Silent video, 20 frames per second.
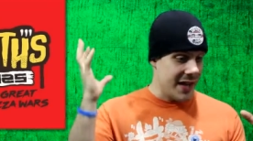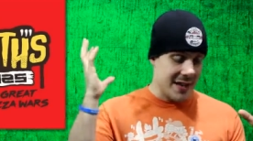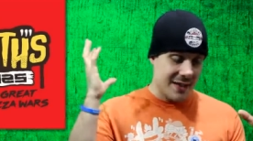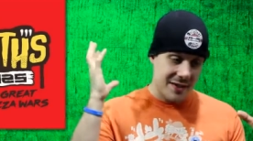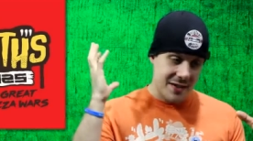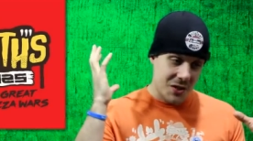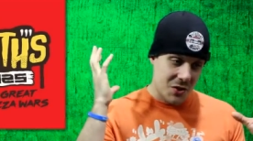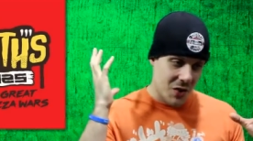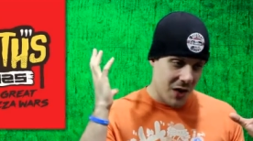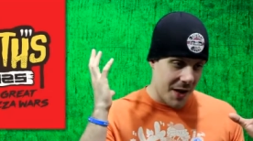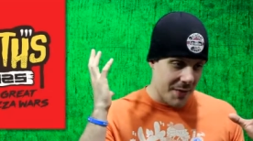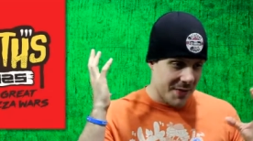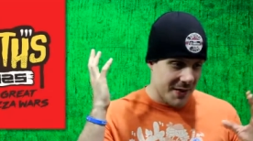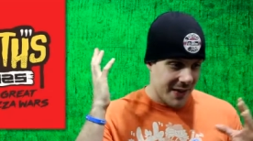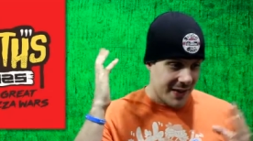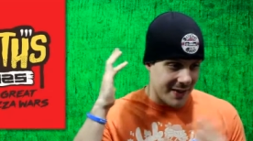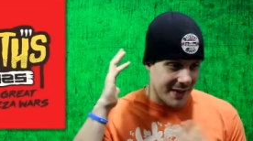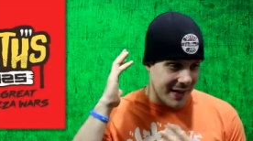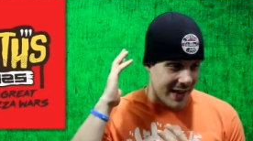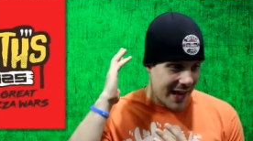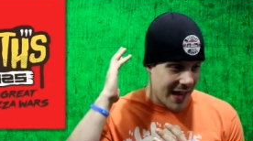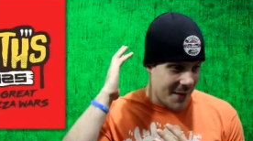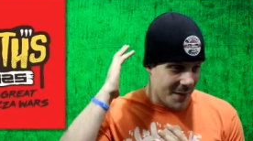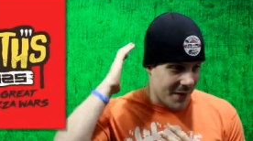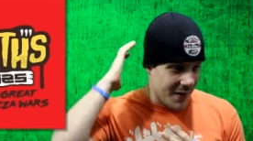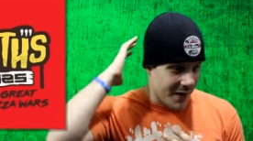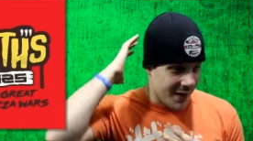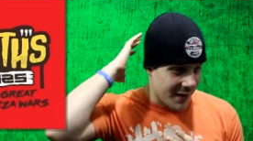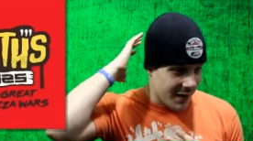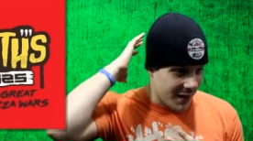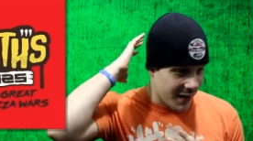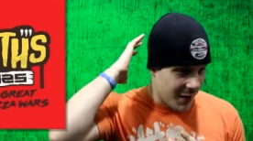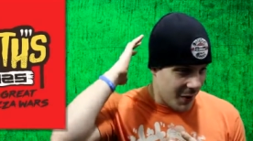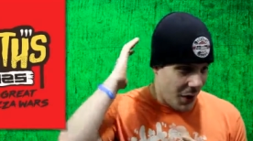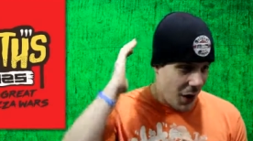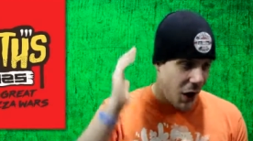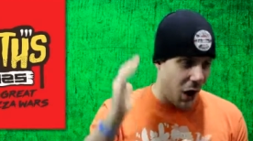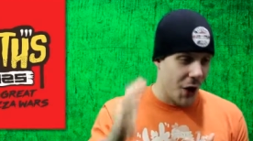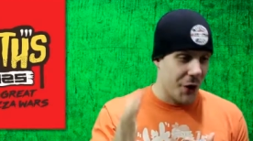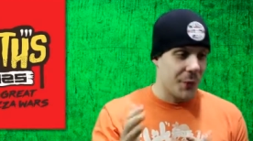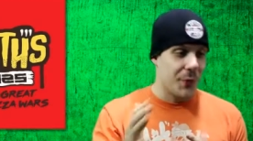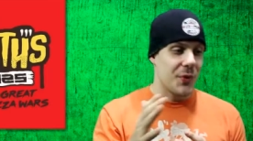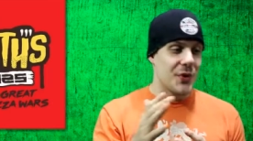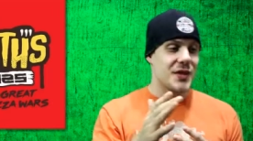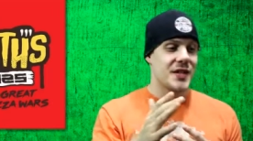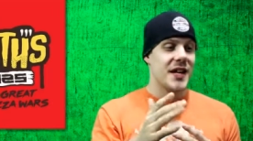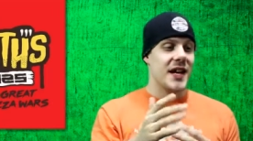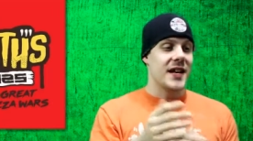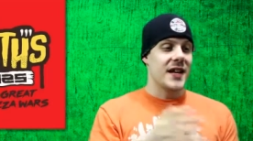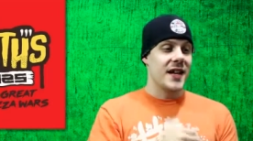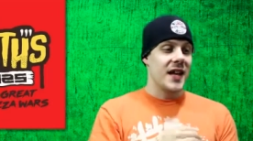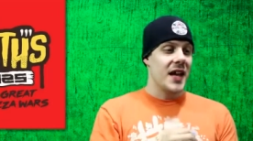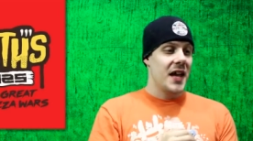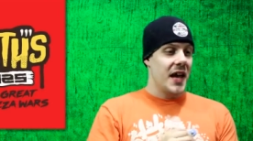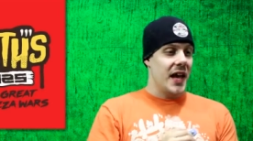it describes the game 100%.